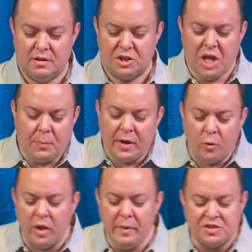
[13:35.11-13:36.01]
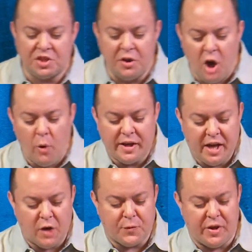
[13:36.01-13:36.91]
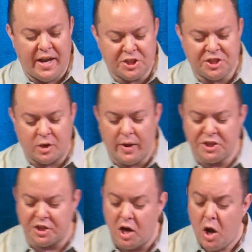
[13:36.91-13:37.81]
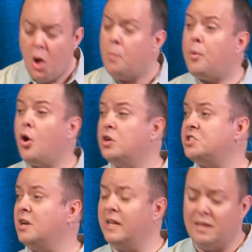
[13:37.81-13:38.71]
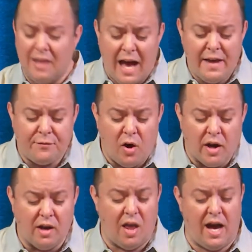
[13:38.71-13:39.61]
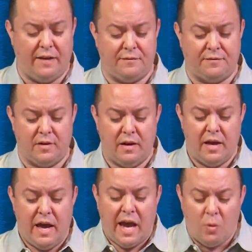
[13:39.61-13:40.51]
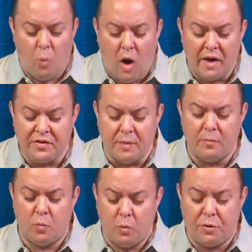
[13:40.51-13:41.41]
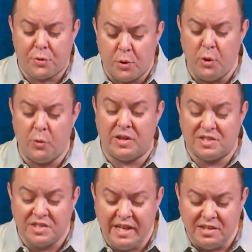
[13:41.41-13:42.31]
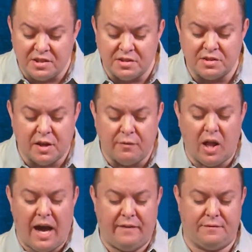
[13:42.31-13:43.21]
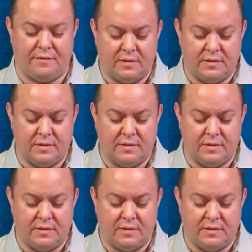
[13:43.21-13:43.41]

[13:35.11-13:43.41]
Shepherding really means to know and care for the next generation personally, life on life, and walk them through the seasons of life.